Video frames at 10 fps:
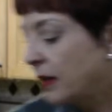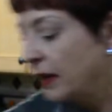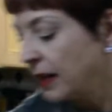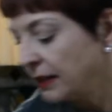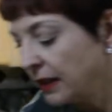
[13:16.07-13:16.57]

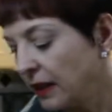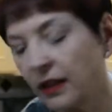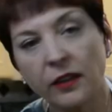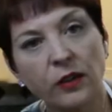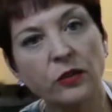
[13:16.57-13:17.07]
I tell
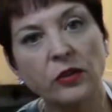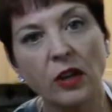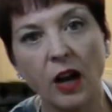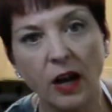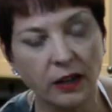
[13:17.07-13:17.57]
you, those
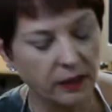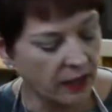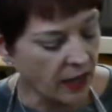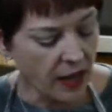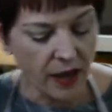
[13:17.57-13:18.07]
dogs,
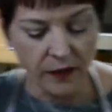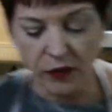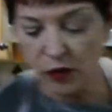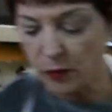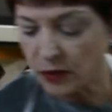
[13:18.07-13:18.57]
they have
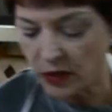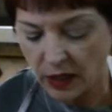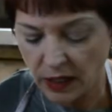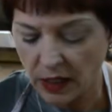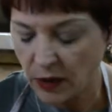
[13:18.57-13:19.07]

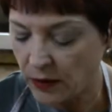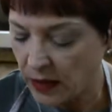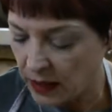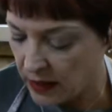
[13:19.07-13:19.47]
supersonic hearing.